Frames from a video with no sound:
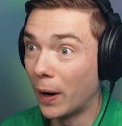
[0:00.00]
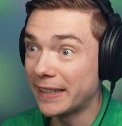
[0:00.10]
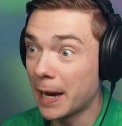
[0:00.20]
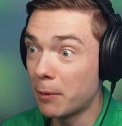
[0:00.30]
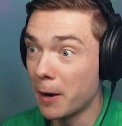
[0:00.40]
Wait,
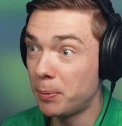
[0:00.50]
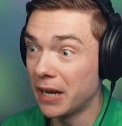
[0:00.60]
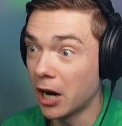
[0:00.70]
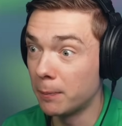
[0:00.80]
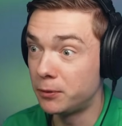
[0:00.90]
am I
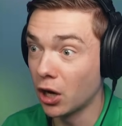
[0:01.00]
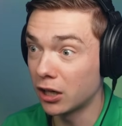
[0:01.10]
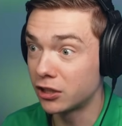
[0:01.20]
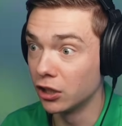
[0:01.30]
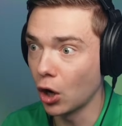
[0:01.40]
being
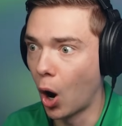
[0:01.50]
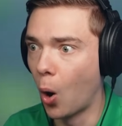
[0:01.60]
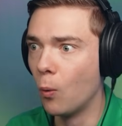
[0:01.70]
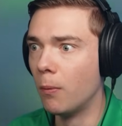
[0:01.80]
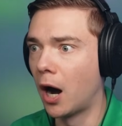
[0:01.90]
abducted?
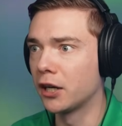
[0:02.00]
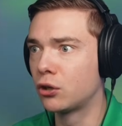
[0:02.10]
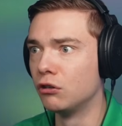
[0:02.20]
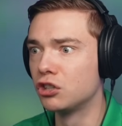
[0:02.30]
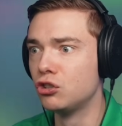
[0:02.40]
Oh my
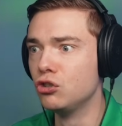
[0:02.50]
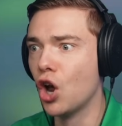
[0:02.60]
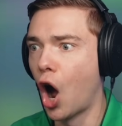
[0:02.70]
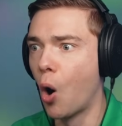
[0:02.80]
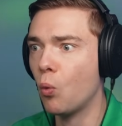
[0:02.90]
goodness, no